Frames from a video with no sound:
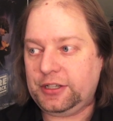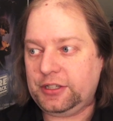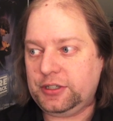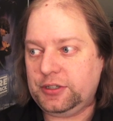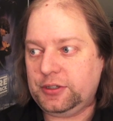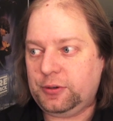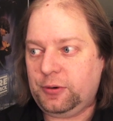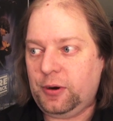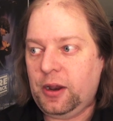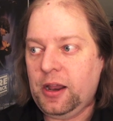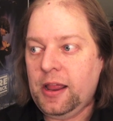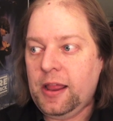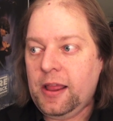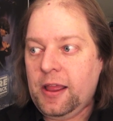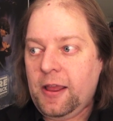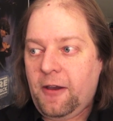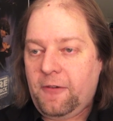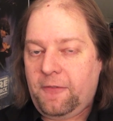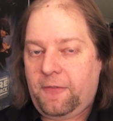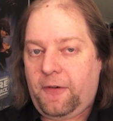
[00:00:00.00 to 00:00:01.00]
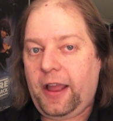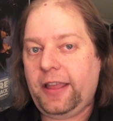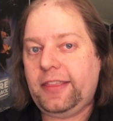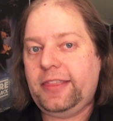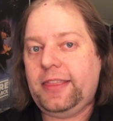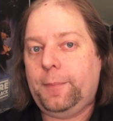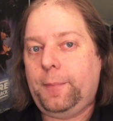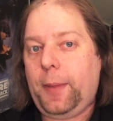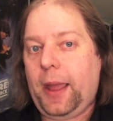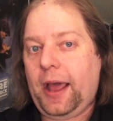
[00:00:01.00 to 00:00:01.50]
to
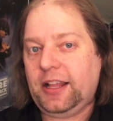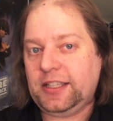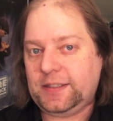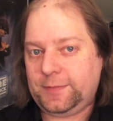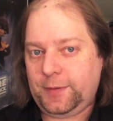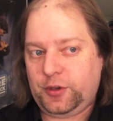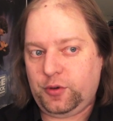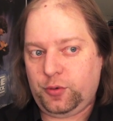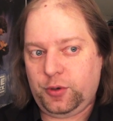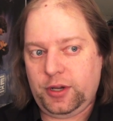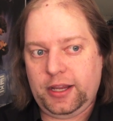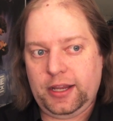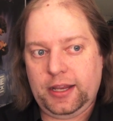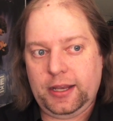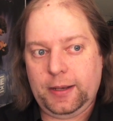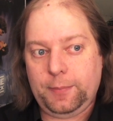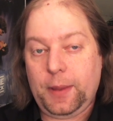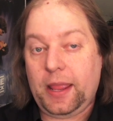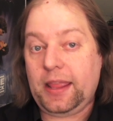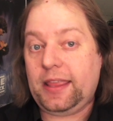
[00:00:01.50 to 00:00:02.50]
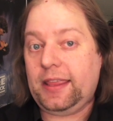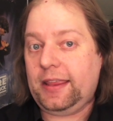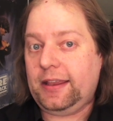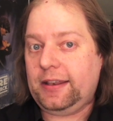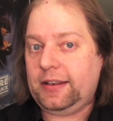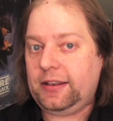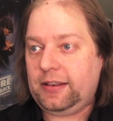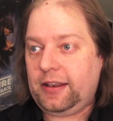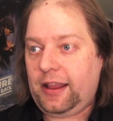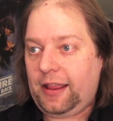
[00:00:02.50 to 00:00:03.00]
find the balance between making
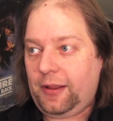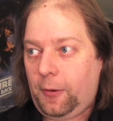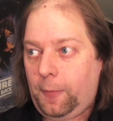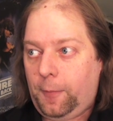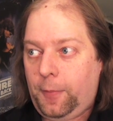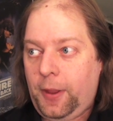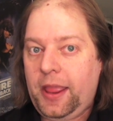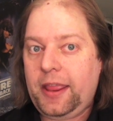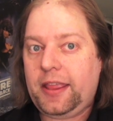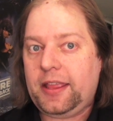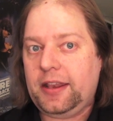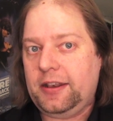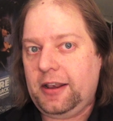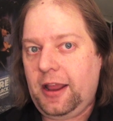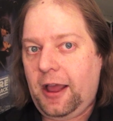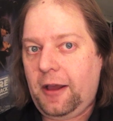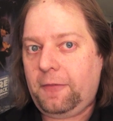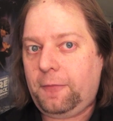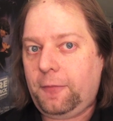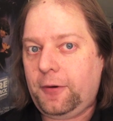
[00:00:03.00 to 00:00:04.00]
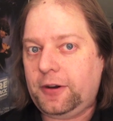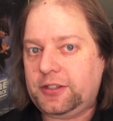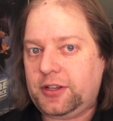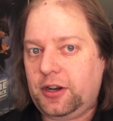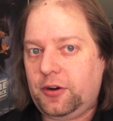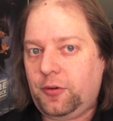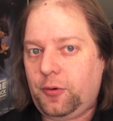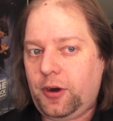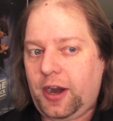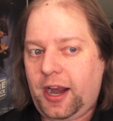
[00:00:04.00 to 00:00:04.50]
it opaque enough where it's
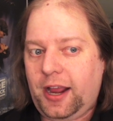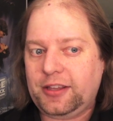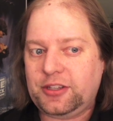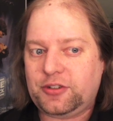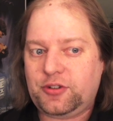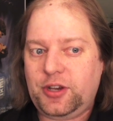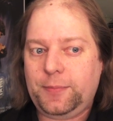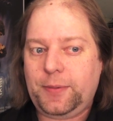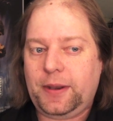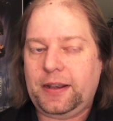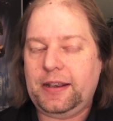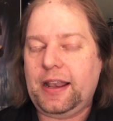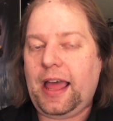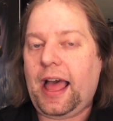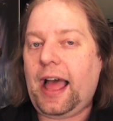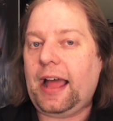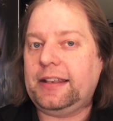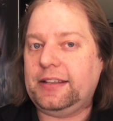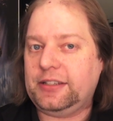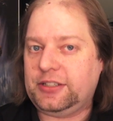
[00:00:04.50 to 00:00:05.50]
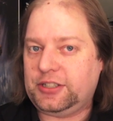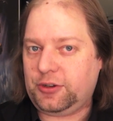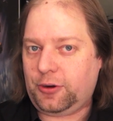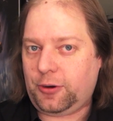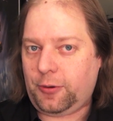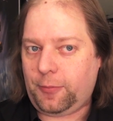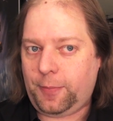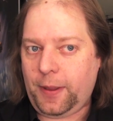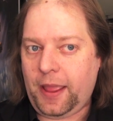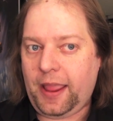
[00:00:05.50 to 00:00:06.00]
going to work on screen, but not
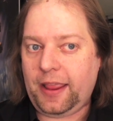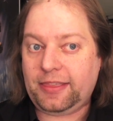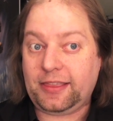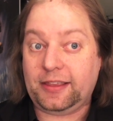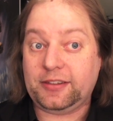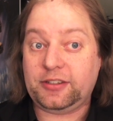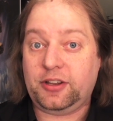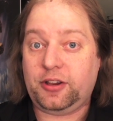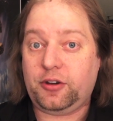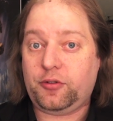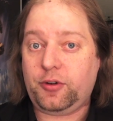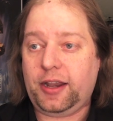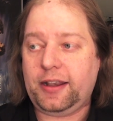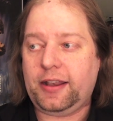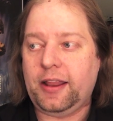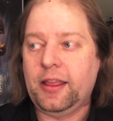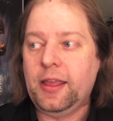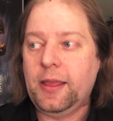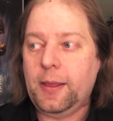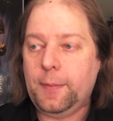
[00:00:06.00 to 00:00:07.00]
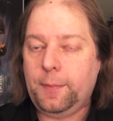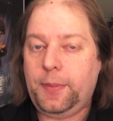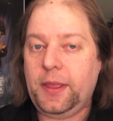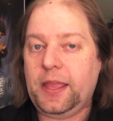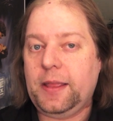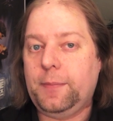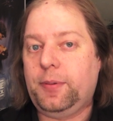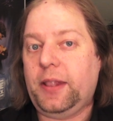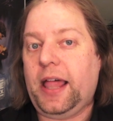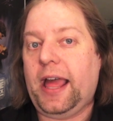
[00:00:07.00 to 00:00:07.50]
so opaque that it's going to create
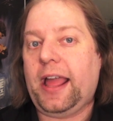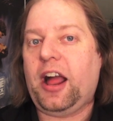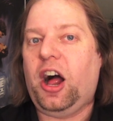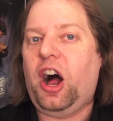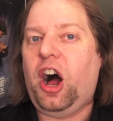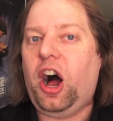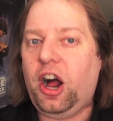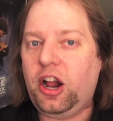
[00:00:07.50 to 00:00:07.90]
big, black,